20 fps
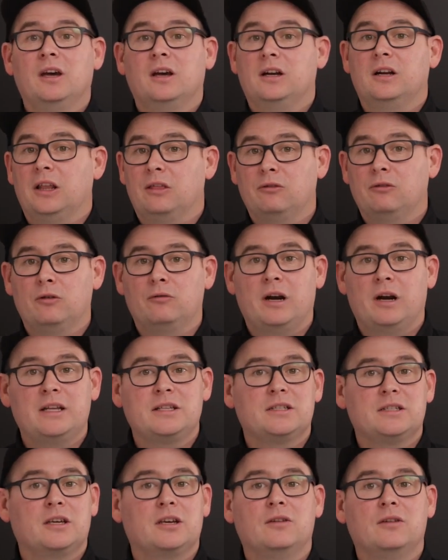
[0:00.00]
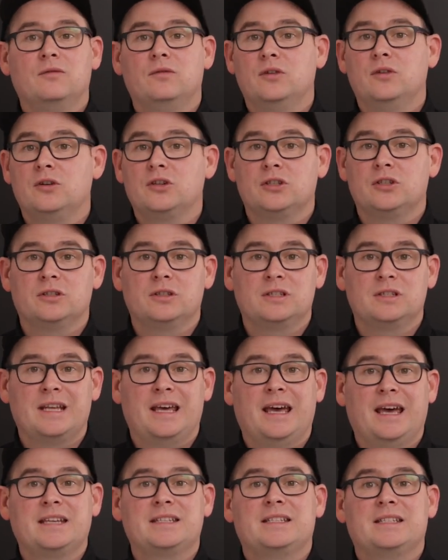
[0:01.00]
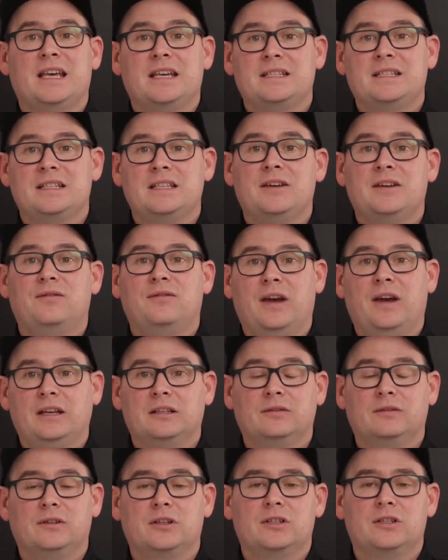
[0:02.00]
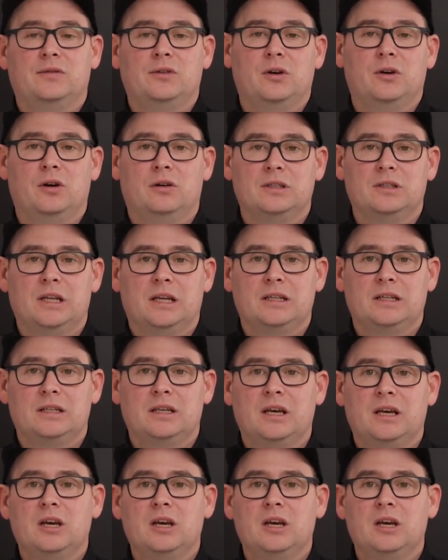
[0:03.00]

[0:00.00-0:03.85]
click-through rates, and conversions to assess the effectiveness of your content.